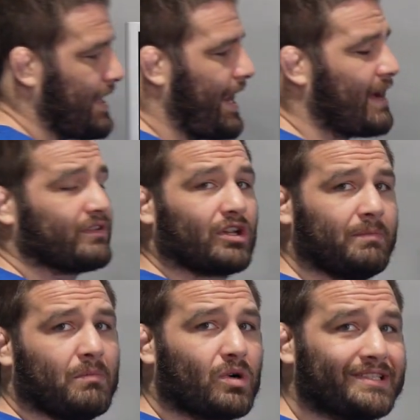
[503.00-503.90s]
have a little
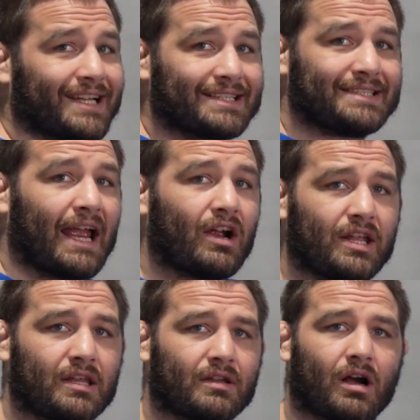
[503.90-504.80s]
bit more
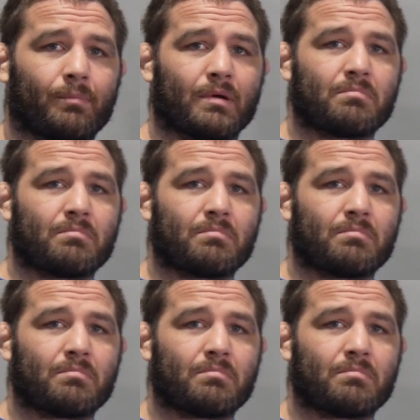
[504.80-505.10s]
dexterity in their upper